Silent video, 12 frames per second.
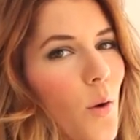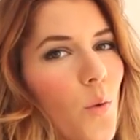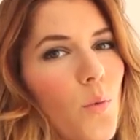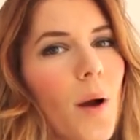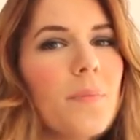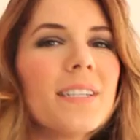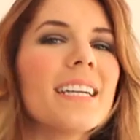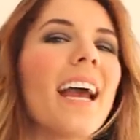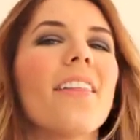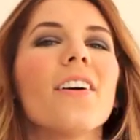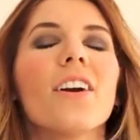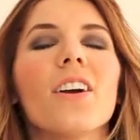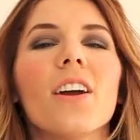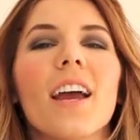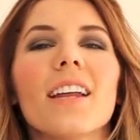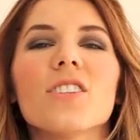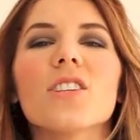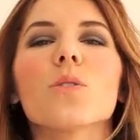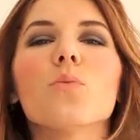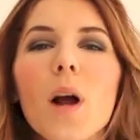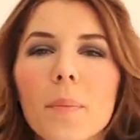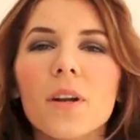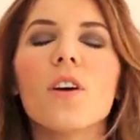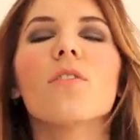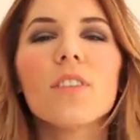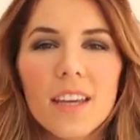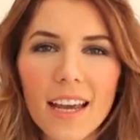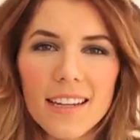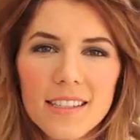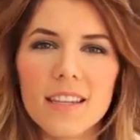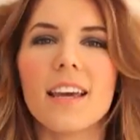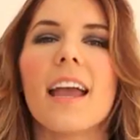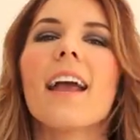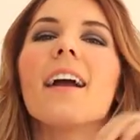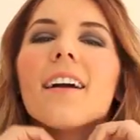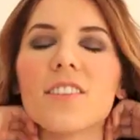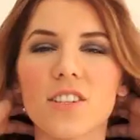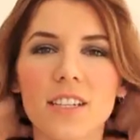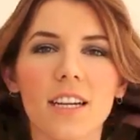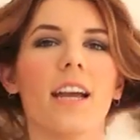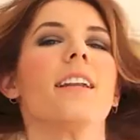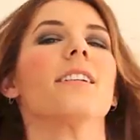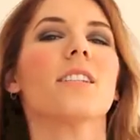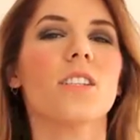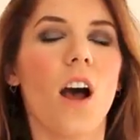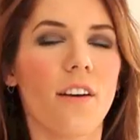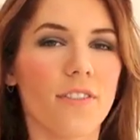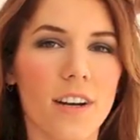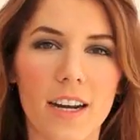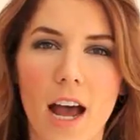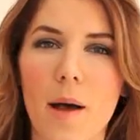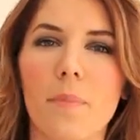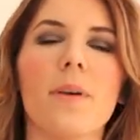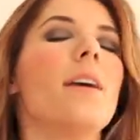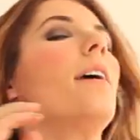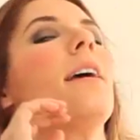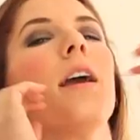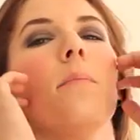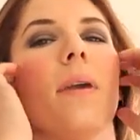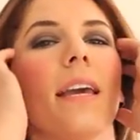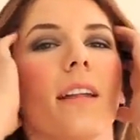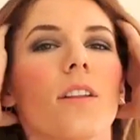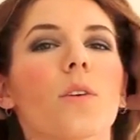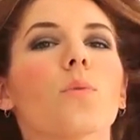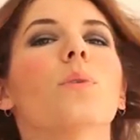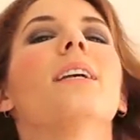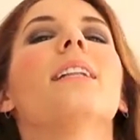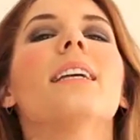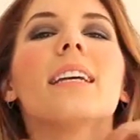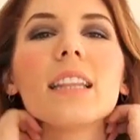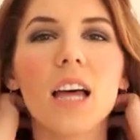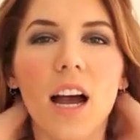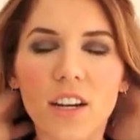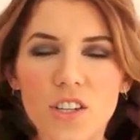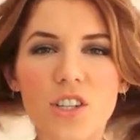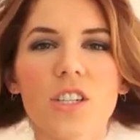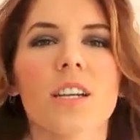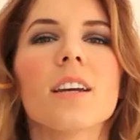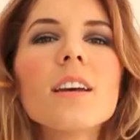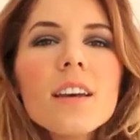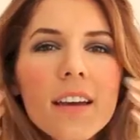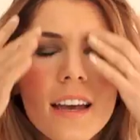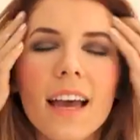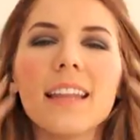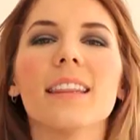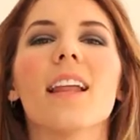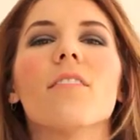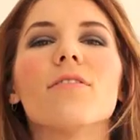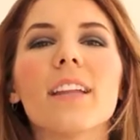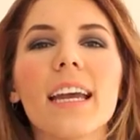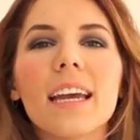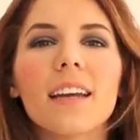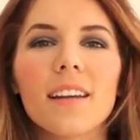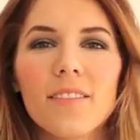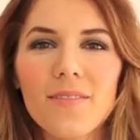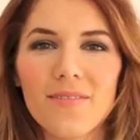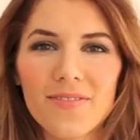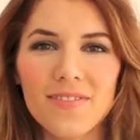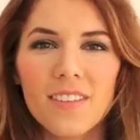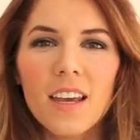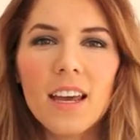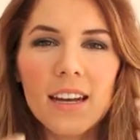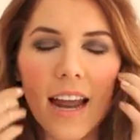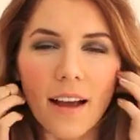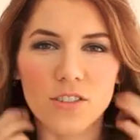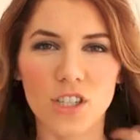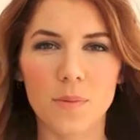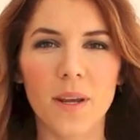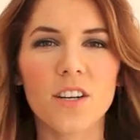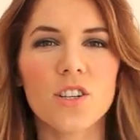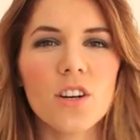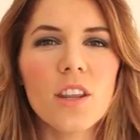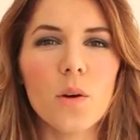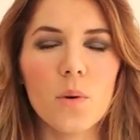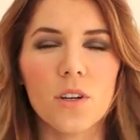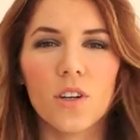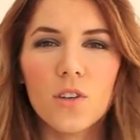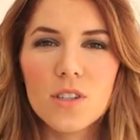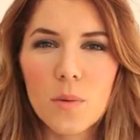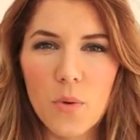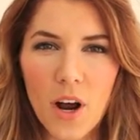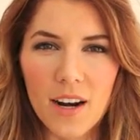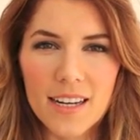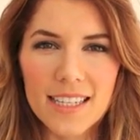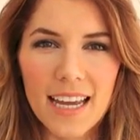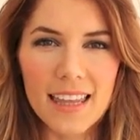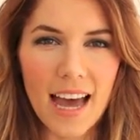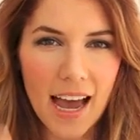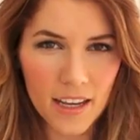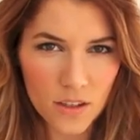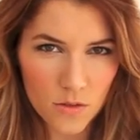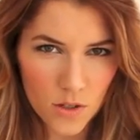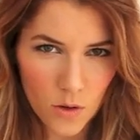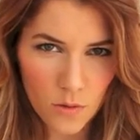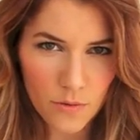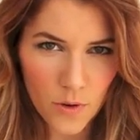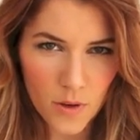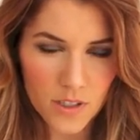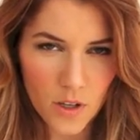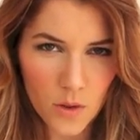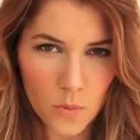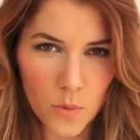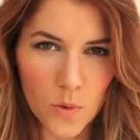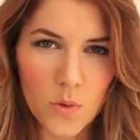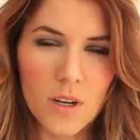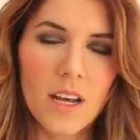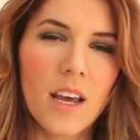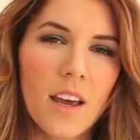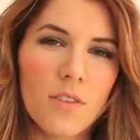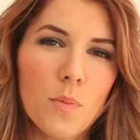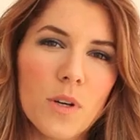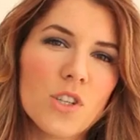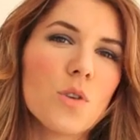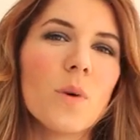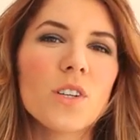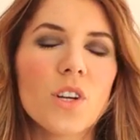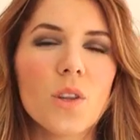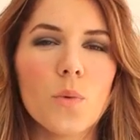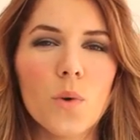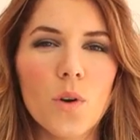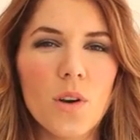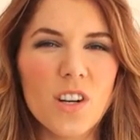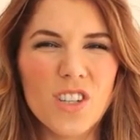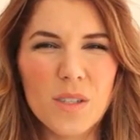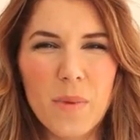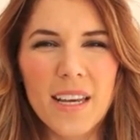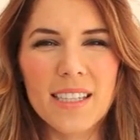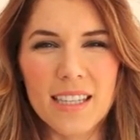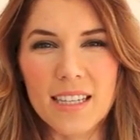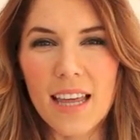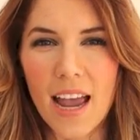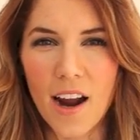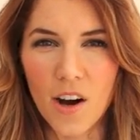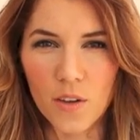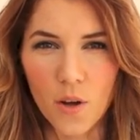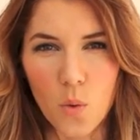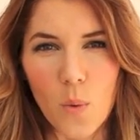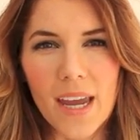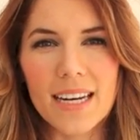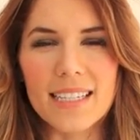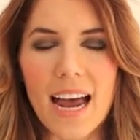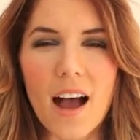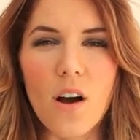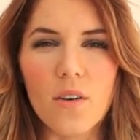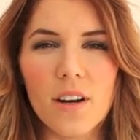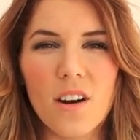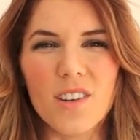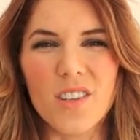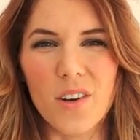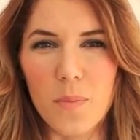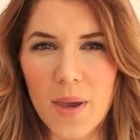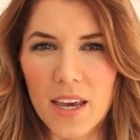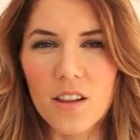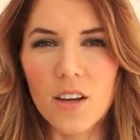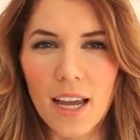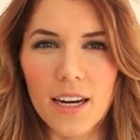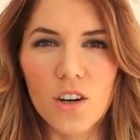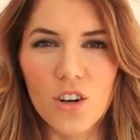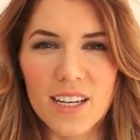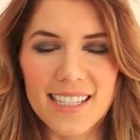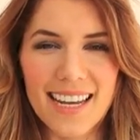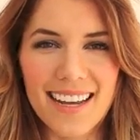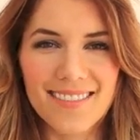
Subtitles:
Rub together and just rub it over the ends of the hair just to kind of soften it up and make it look really lush and lovely. Now, just make sure that when you're using products like that, you don't focus on the root. If you put too much on the root, it just makes the hair look weighed down and also can make it look kind of greasy.